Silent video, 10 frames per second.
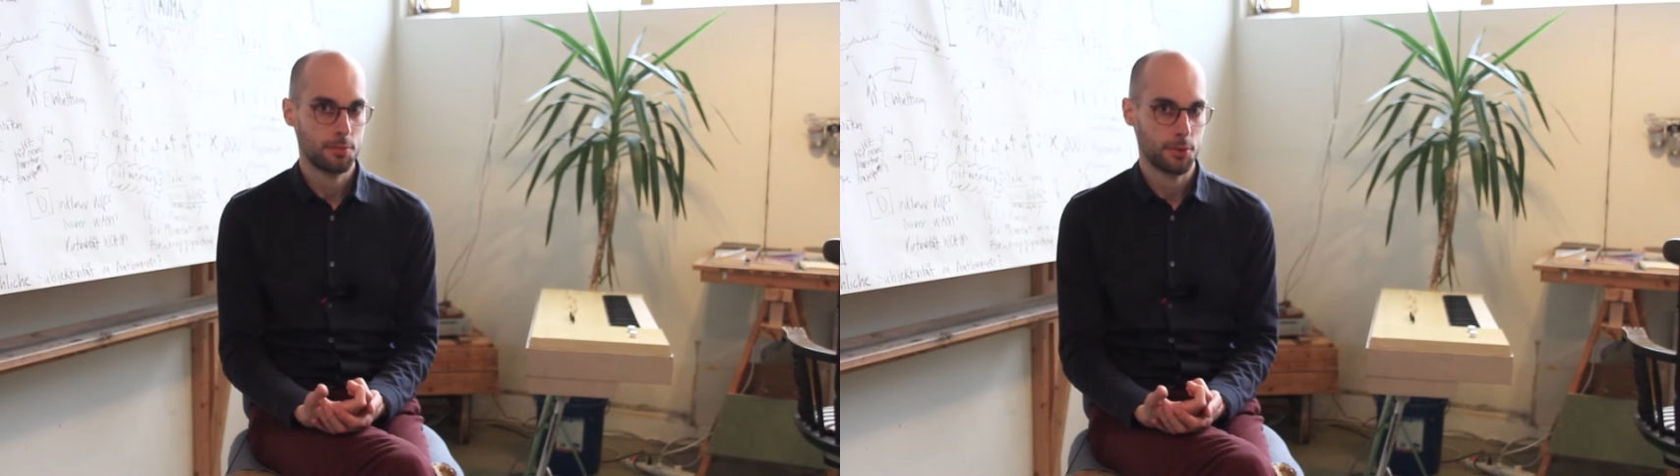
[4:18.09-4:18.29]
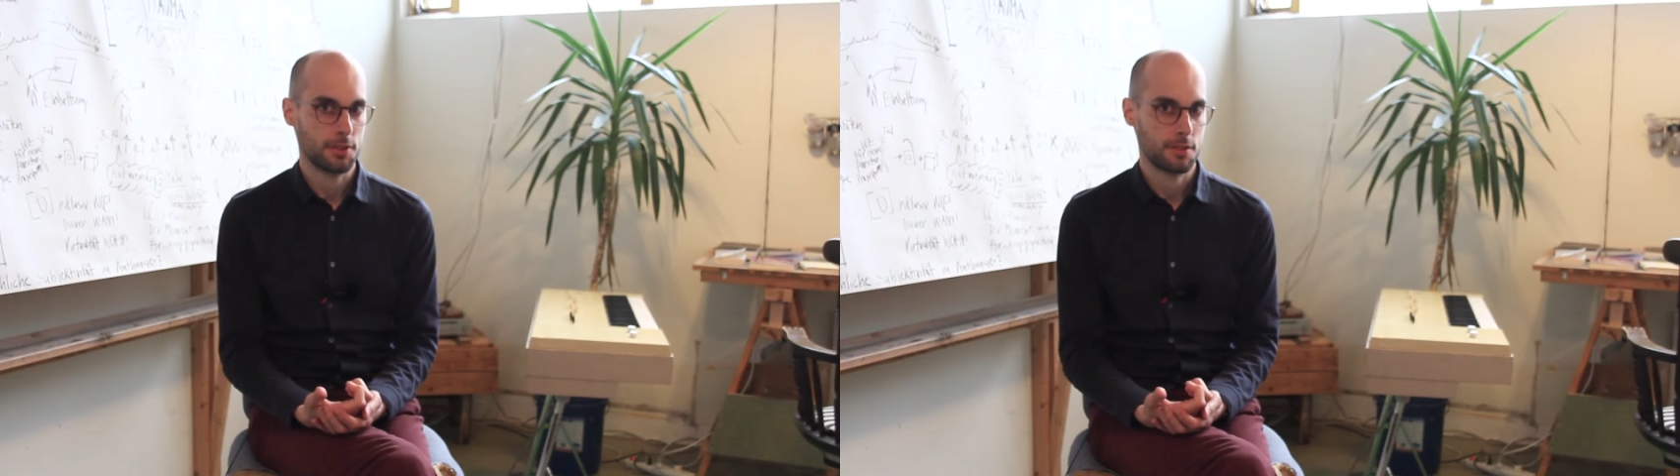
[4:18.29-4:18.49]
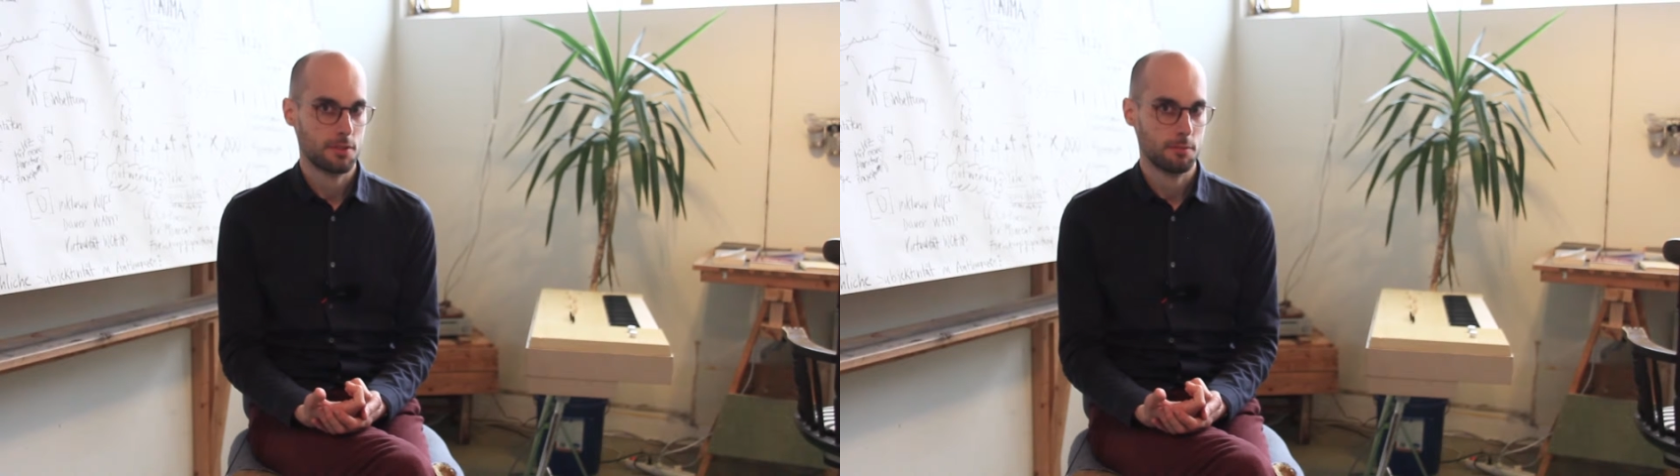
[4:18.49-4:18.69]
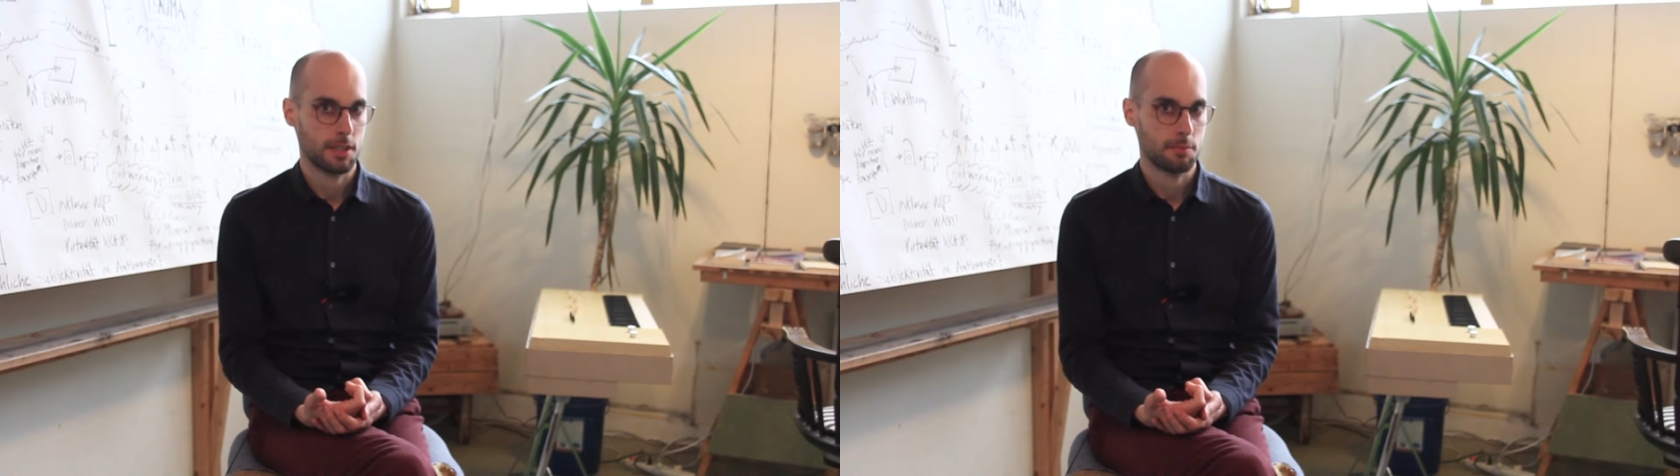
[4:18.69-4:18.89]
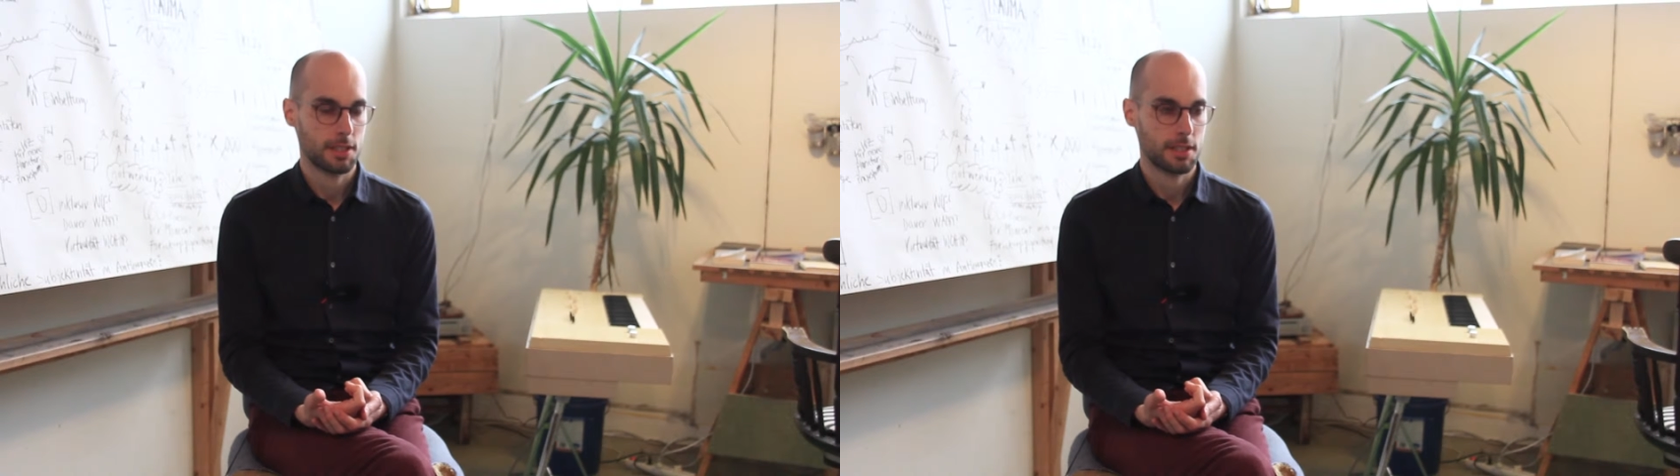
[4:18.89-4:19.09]
important to
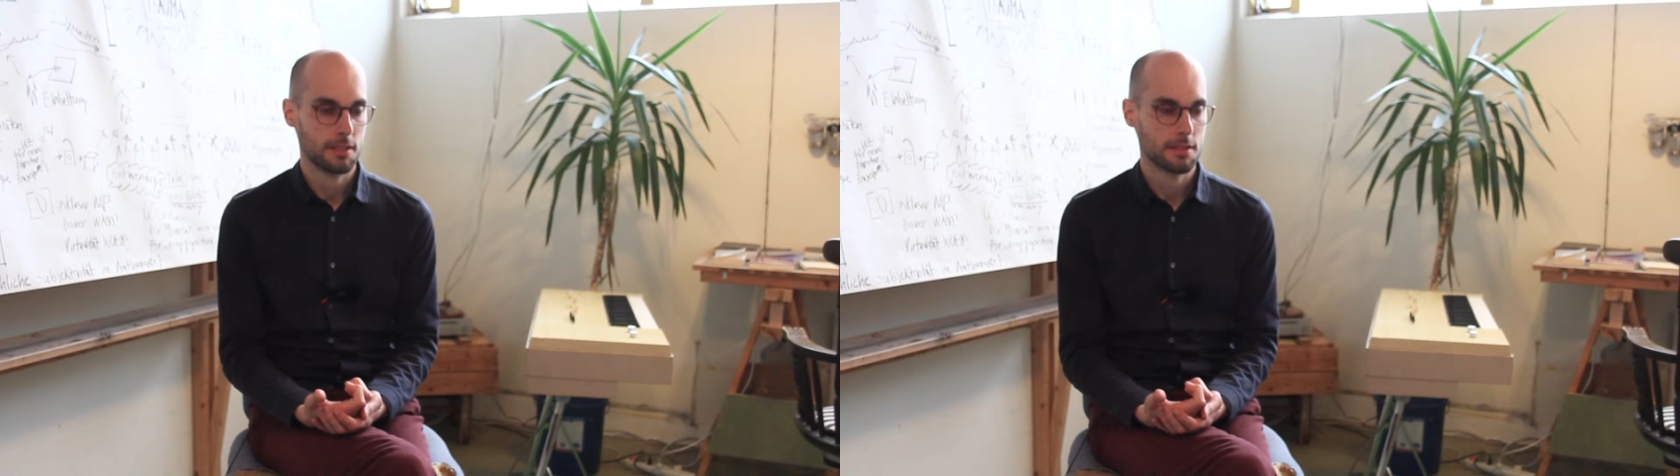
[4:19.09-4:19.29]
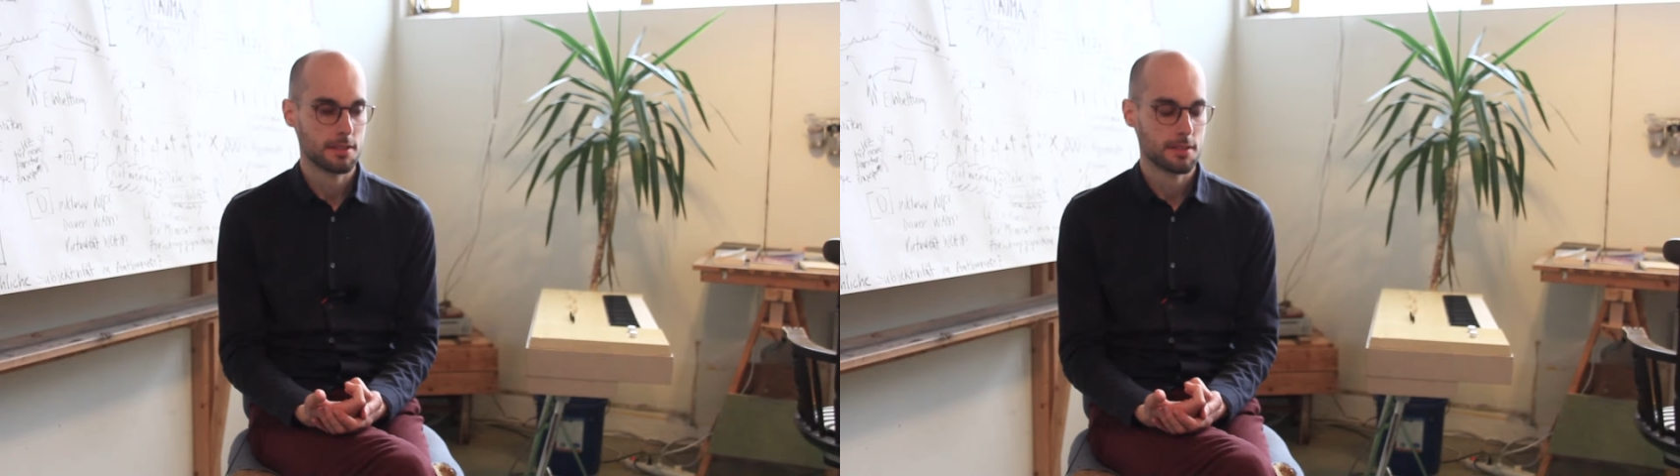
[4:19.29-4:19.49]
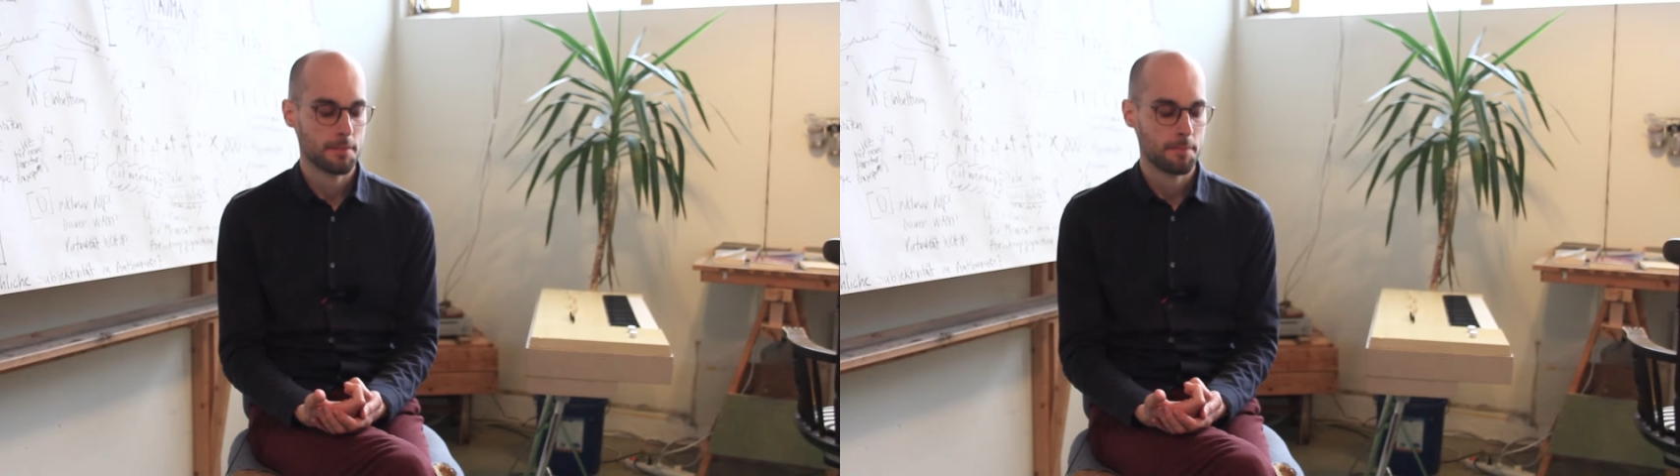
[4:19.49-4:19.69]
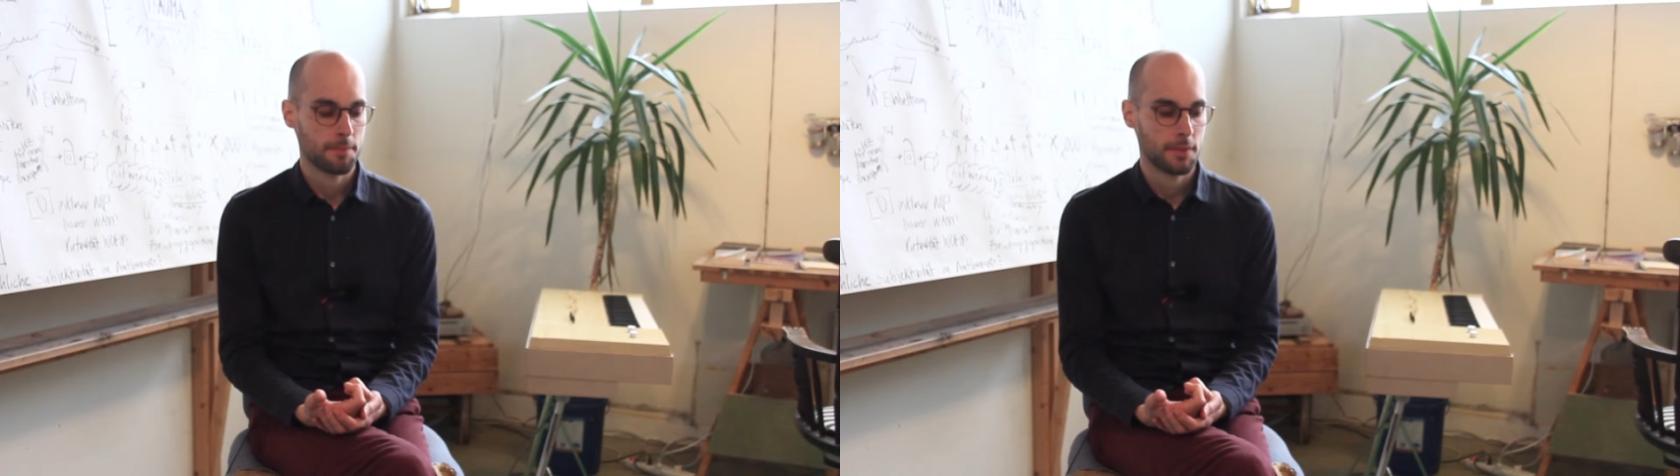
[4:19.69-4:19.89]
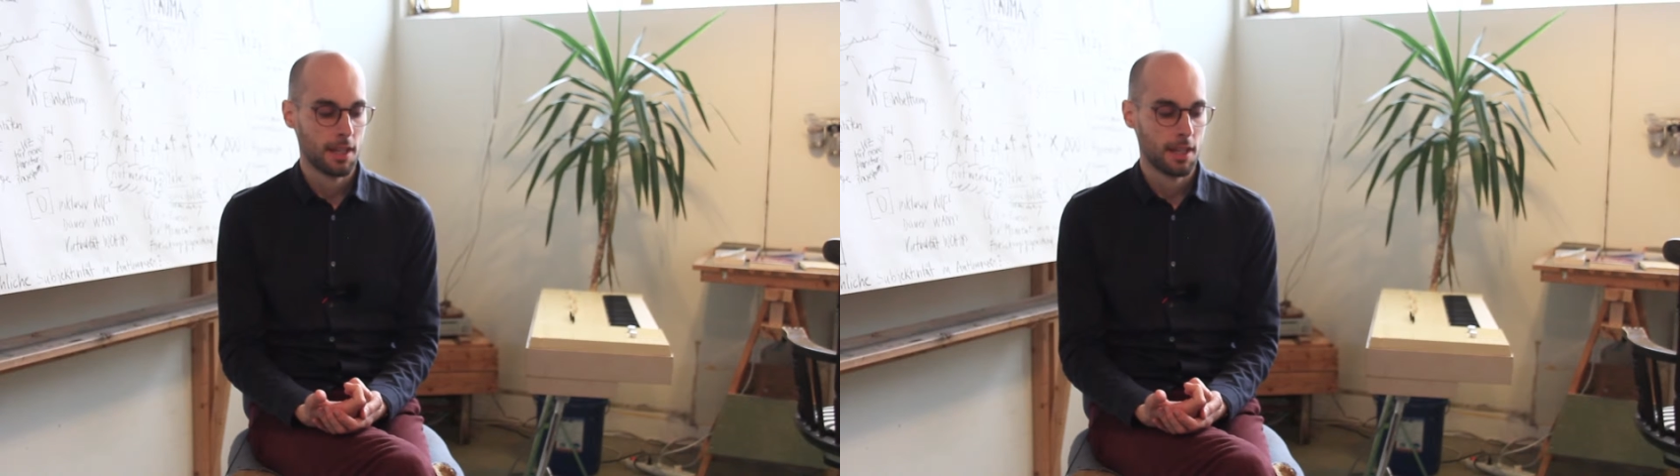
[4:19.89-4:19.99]
me, because